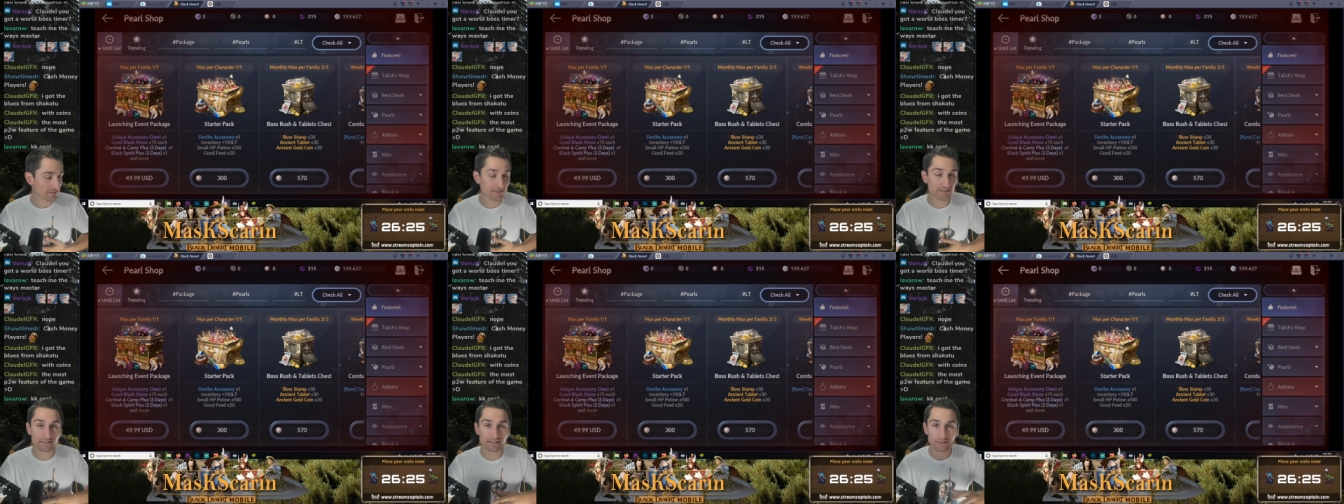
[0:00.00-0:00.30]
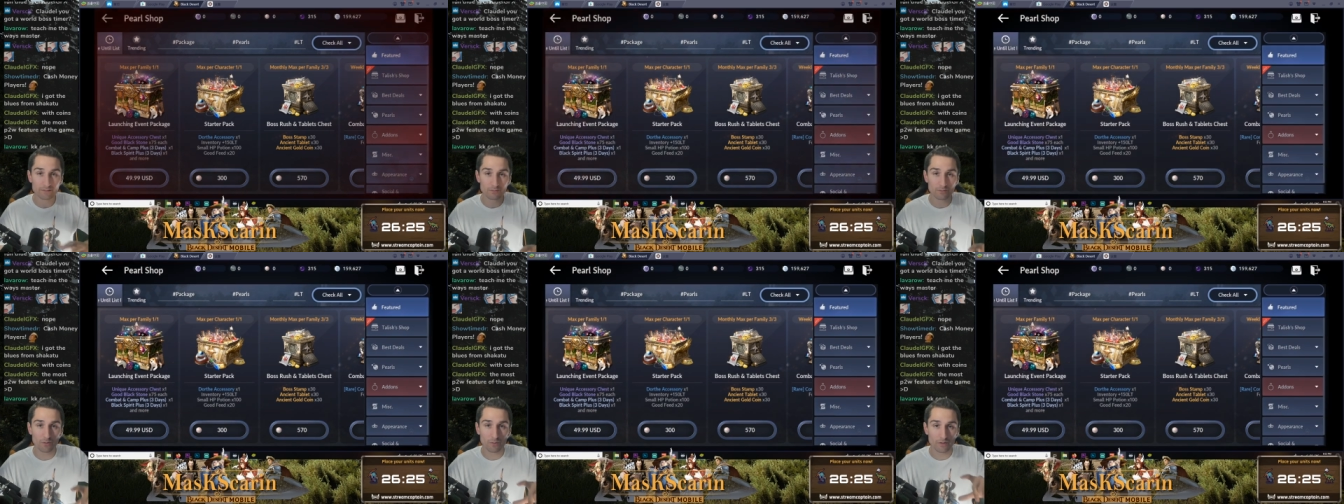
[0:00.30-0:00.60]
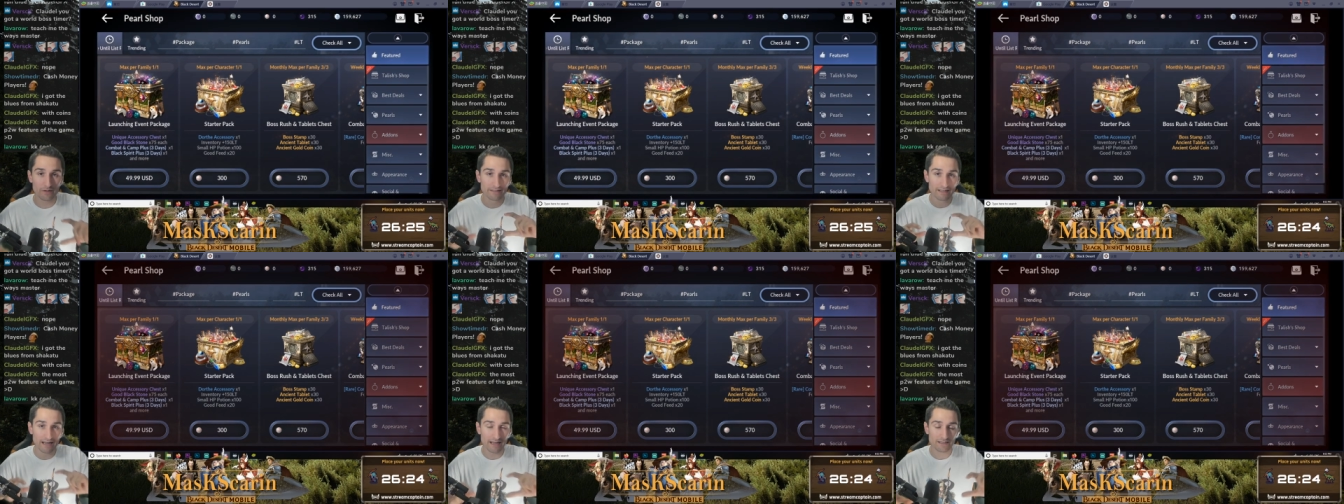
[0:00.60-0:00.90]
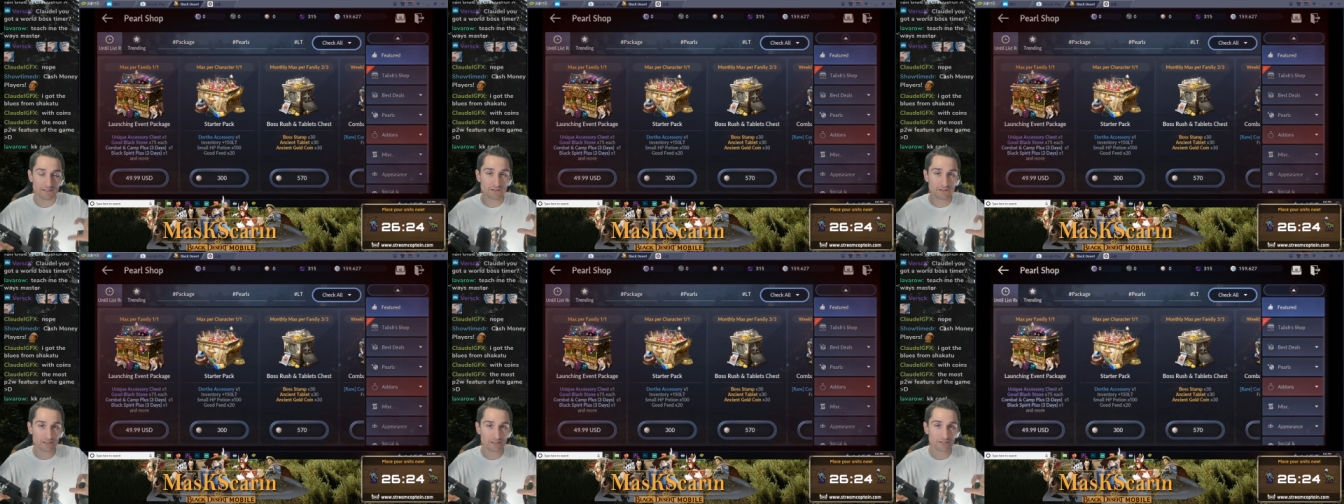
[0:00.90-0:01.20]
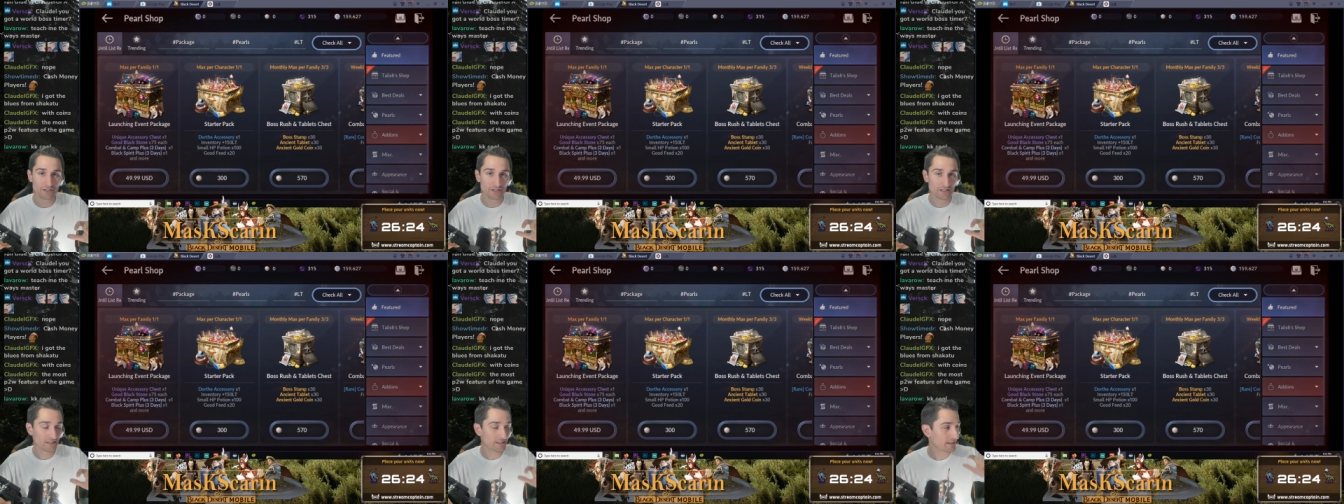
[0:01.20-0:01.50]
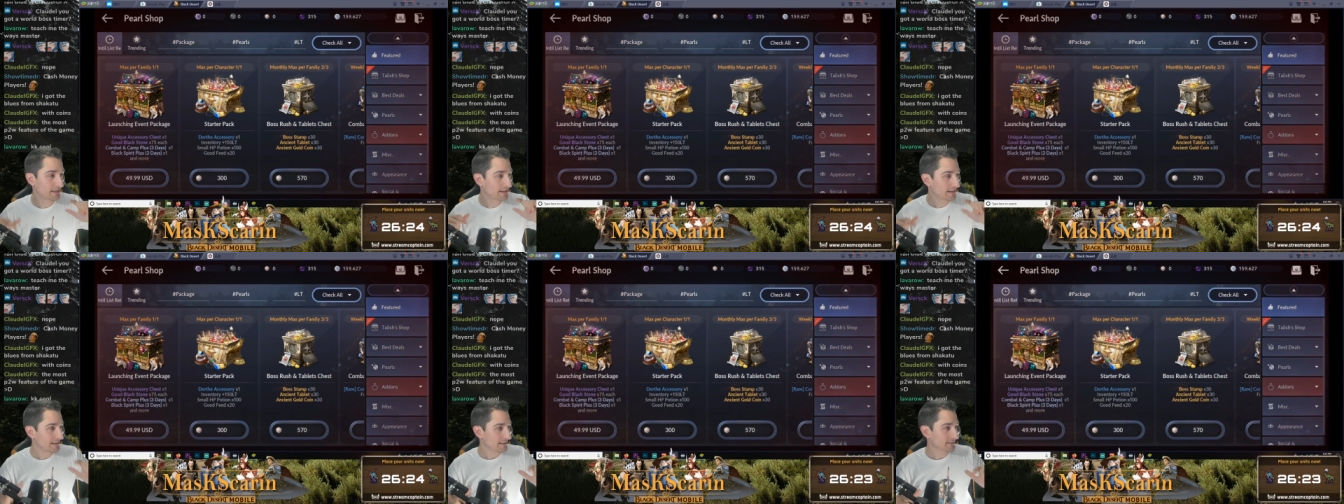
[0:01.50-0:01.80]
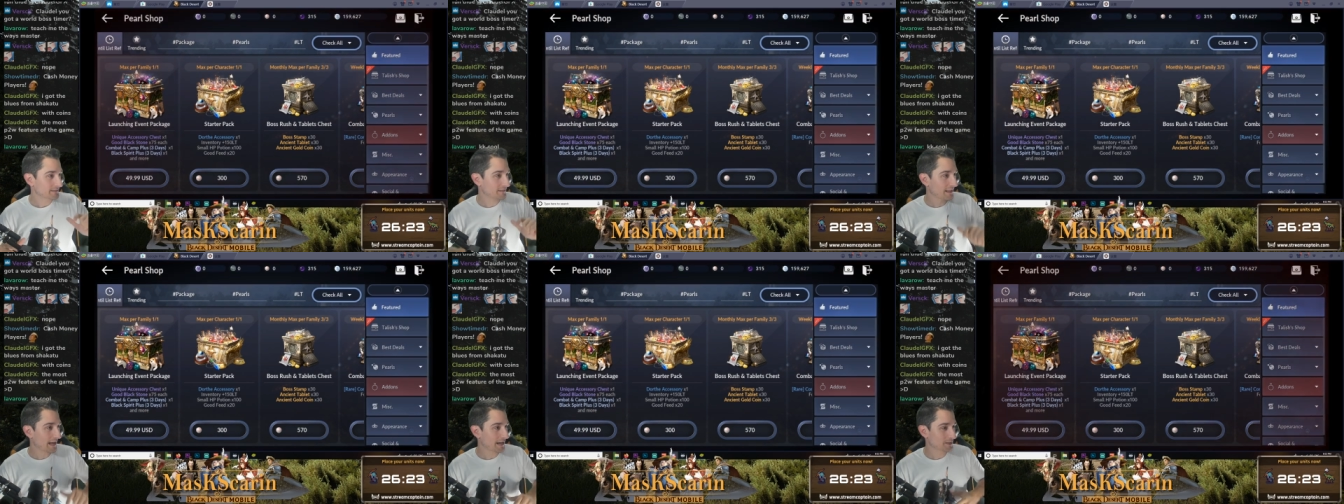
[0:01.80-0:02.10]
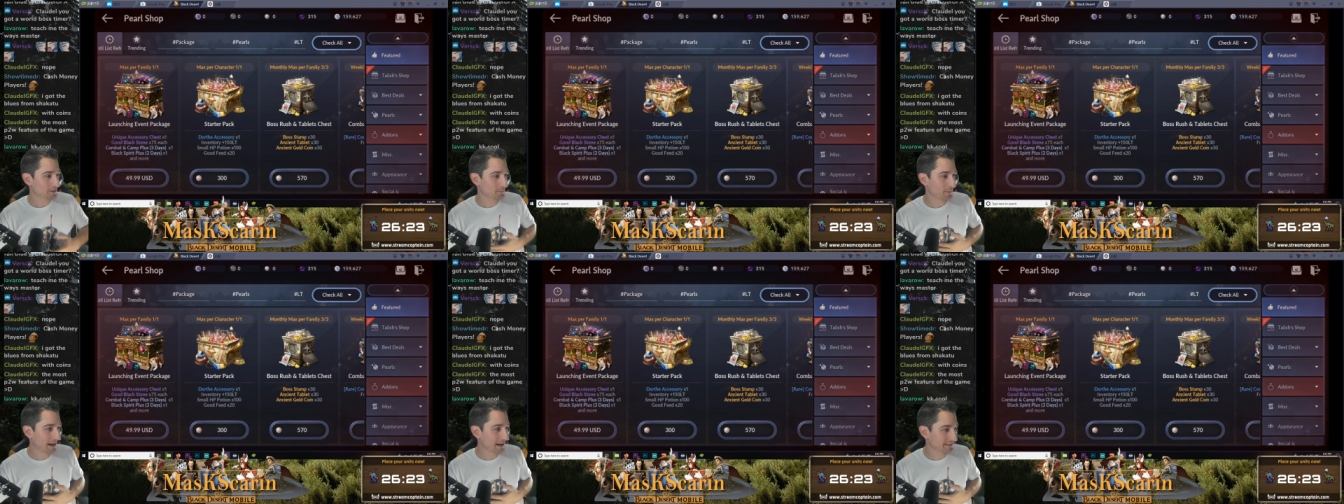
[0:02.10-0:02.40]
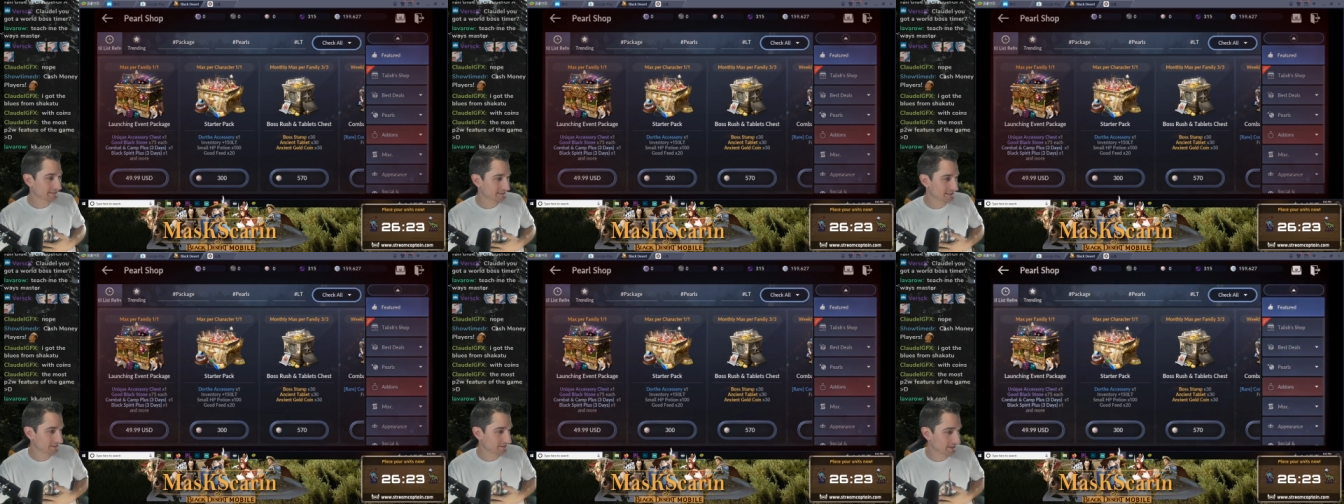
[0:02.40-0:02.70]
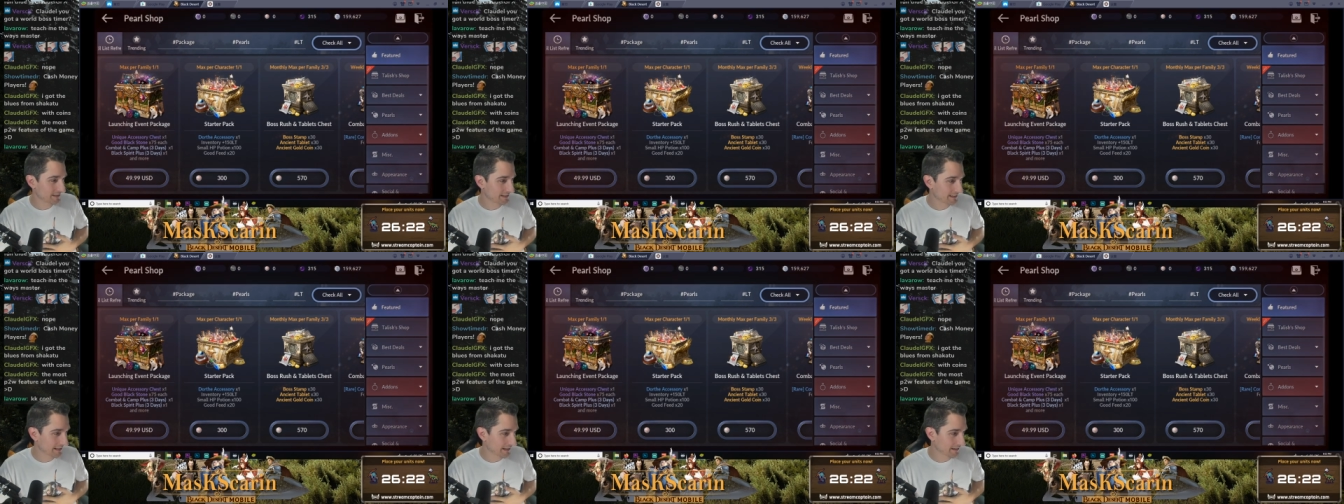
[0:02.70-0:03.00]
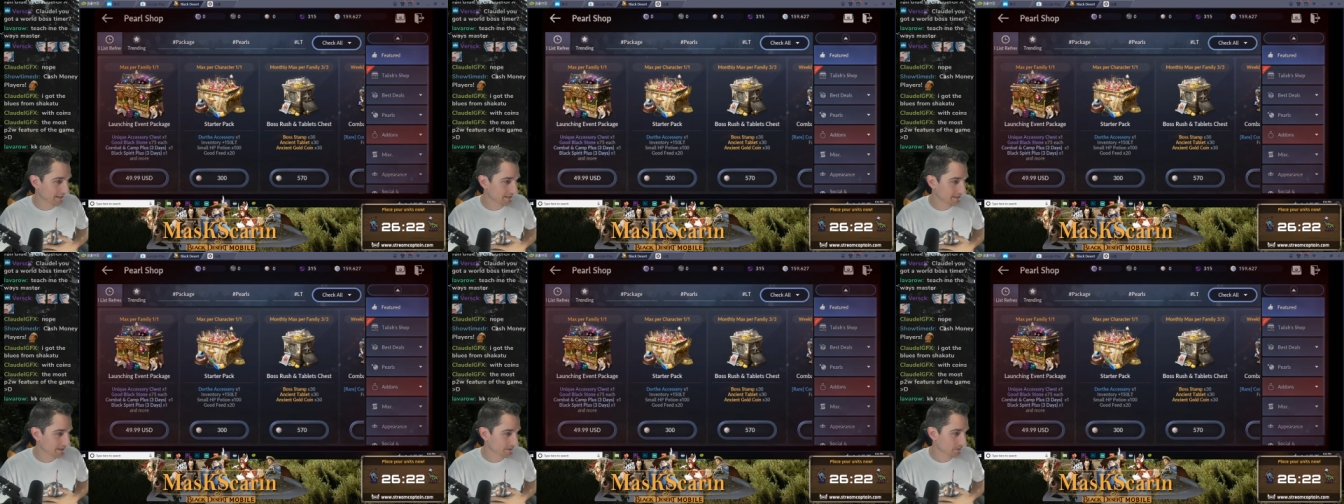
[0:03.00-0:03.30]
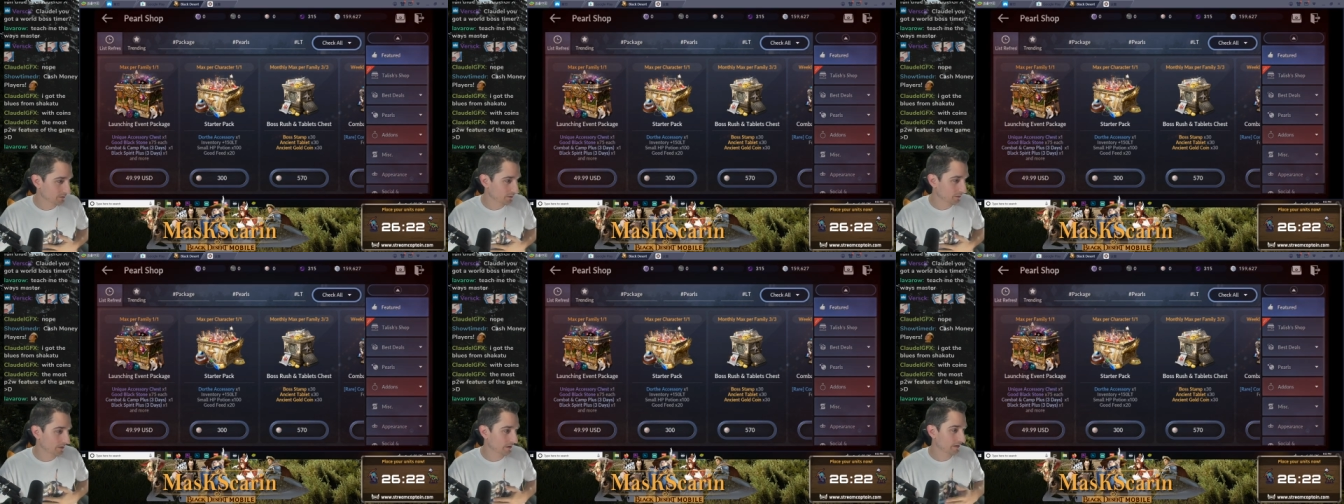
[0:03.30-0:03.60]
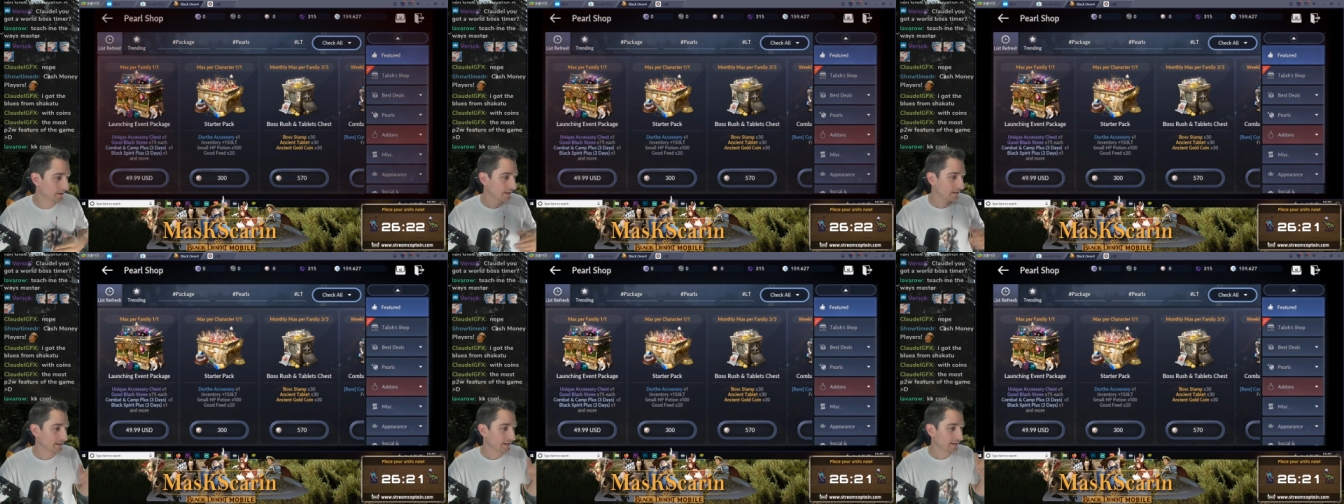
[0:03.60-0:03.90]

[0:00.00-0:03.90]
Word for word: It's discord.gg slash masktv to get into the Discord